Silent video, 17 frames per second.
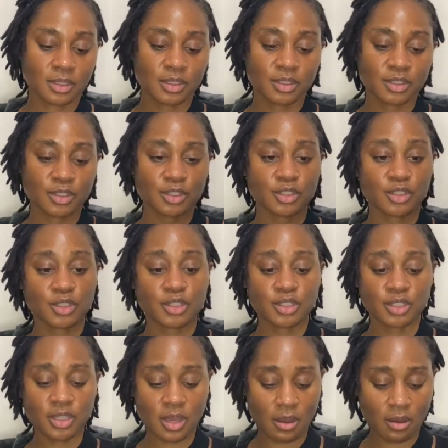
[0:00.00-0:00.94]

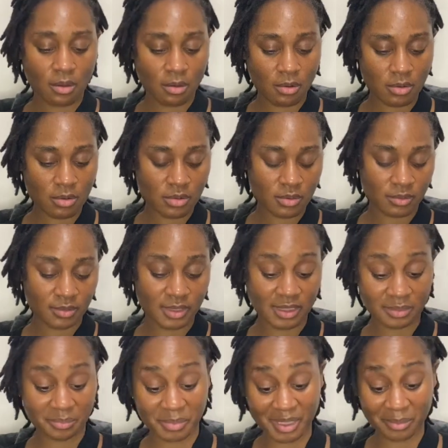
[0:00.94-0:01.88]
So, it's
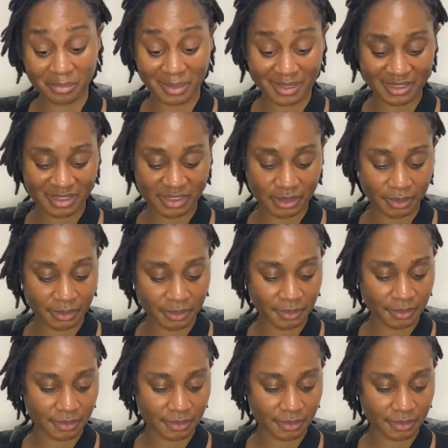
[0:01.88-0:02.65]
a big bonnet too.